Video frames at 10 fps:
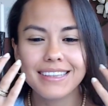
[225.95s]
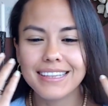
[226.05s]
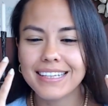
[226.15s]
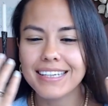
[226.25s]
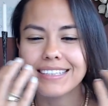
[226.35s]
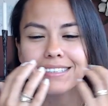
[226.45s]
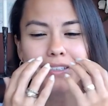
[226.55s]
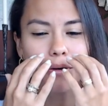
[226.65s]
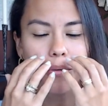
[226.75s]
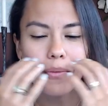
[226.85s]
things
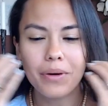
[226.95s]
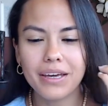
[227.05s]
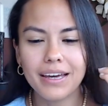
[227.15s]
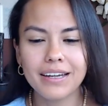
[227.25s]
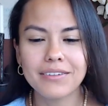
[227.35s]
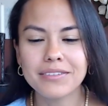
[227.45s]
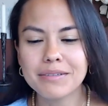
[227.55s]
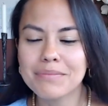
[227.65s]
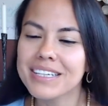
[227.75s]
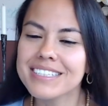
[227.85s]
going and all the
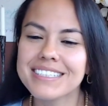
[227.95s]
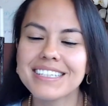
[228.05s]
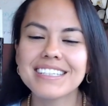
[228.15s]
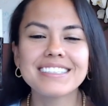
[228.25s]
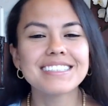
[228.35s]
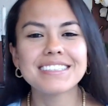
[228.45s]
machines